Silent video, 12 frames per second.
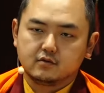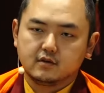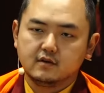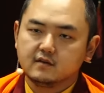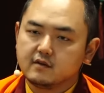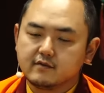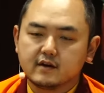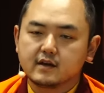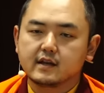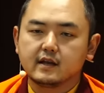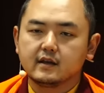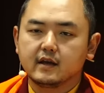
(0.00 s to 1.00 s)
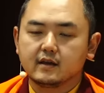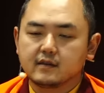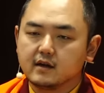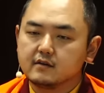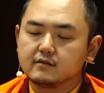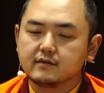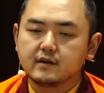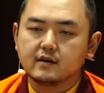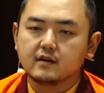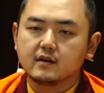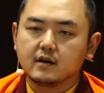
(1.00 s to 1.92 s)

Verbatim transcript: He said very clearly, and that is very,